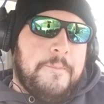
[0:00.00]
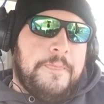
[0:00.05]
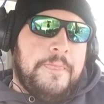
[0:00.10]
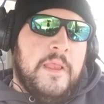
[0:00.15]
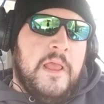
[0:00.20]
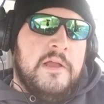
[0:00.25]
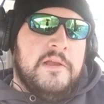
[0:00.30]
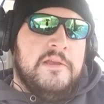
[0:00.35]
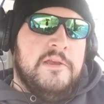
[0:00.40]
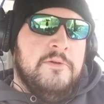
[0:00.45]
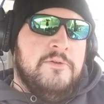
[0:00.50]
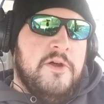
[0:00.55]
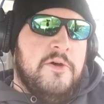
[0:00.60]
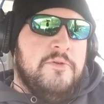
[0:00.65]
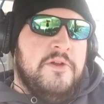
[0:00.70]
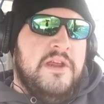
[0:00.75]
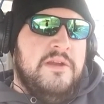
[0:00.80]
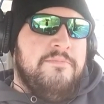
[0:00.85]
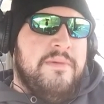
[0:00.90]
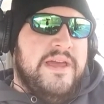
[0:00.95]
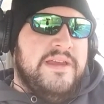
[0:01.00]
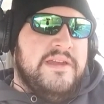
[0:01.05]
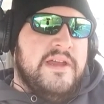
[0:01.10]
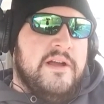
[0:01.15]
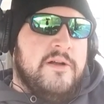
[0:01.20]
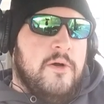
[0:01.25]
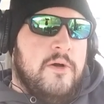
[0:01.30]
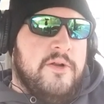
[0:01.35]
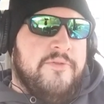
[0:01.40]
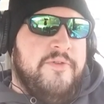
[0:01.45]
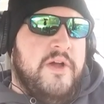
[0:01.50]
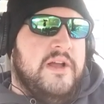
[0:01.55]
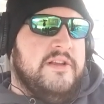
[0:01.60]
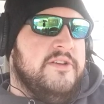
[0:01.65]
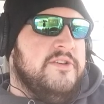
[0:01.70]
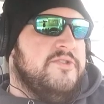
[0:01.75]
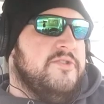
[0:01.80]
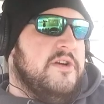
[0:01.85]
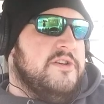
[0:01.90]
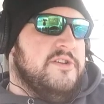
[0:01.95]
Like, you don't need main deck artifact
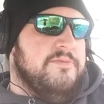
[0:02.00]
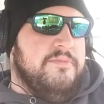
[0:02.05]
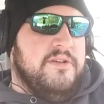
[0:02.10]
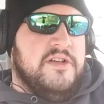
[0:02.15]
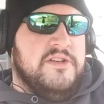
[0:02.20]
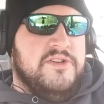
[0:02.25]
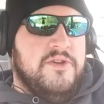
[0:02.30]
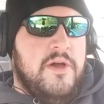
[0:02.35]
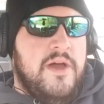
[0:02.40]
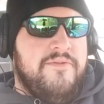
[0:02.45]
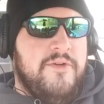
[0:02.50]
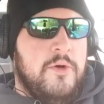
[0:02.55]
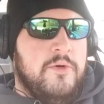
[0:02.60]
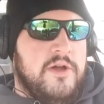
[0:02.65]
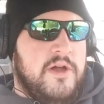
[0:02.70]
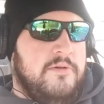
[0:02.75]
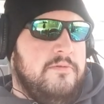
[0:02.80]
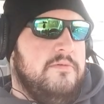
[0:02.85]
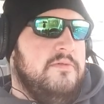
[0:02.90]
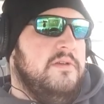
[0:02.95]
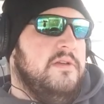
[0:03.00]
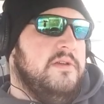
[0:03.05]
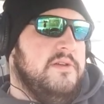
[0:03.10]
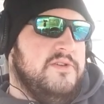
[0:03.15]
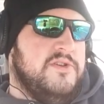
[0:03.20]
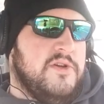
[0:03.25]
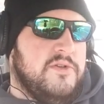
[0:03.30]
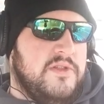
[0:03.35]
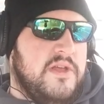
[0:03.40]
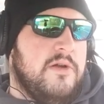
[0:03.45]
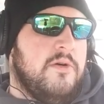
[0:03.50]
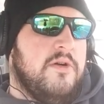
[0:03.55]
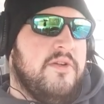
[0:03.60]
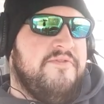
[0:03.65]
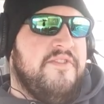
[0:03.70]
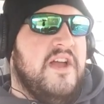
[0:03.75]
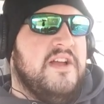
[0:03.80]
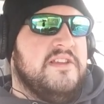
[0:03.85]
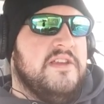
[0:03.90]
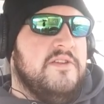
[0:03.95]
destruction because you have Oko. You can turn that
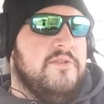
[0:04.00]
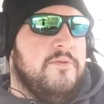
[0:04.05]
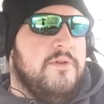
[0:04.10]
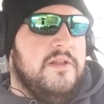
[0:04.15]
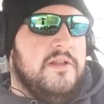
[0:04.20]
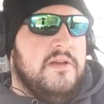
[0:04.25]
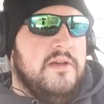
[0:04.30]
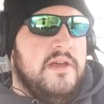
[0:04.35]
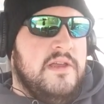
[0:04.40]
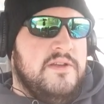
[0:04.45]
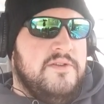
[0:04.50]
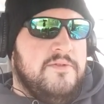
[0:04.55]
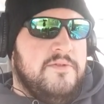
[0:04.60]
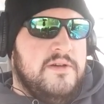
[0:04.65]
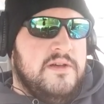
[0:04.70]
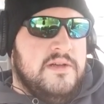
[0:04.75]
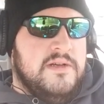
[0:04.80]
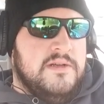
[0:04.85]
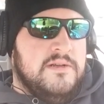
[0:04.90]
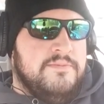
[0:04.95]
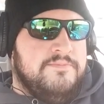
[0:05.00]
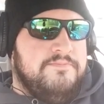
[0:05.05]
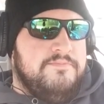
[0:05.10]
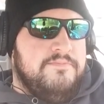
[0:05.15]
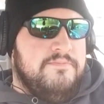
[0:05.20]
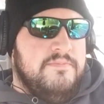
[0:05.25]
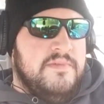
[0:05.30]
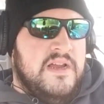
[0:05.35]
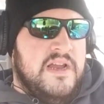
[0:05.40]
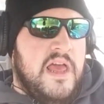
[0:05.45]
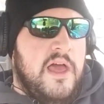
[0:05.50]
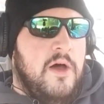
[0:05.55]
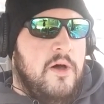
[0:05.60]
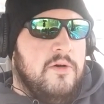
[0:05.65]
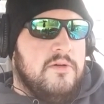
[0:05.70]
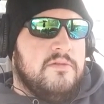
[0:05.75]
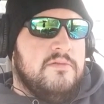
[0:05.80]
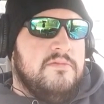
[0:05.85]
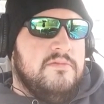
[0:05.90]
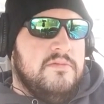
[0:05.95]
artifact into an
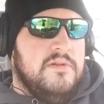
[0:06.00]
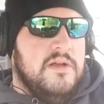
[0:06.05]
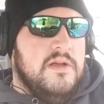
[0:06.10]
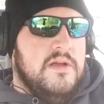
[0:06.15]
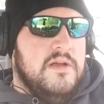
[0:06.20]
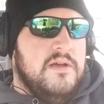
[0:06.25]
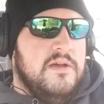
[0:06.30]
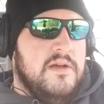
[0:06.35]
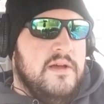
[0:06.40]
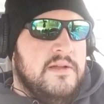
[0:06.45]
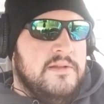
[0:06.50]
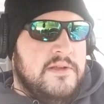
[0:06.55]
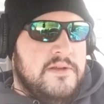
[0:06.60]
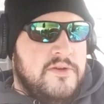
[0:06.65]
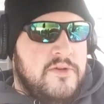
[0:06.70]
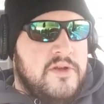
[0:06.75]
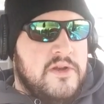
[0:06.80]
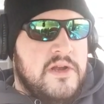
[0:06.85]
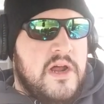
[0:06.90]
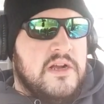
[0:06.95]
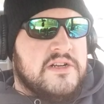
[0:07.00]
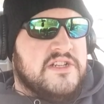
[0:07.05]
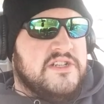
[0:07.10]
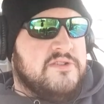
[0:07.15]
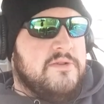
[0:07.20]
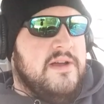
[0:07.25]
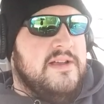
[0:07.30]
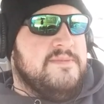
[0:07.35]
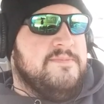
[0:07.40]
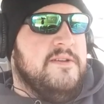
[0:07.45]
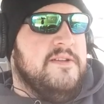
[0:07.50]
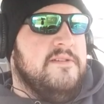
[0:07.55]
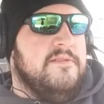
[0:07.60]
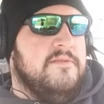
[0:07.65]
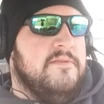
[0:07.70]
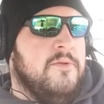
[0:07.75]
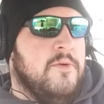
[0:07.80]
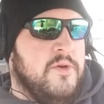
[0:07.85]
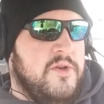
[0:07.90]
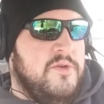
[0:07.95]
elk, and then you can Noxious Grasp it,
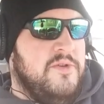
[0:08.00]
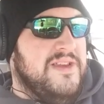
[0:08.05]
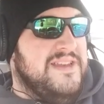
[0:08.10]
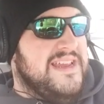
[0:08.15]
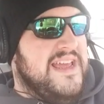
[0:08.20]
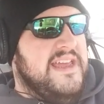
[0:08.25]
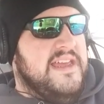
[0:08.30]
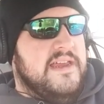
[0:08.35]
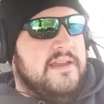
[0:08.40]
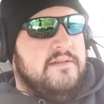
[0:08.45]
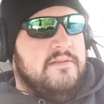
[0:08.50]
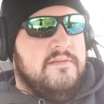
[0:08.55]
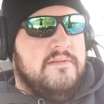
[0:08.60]
or you can take it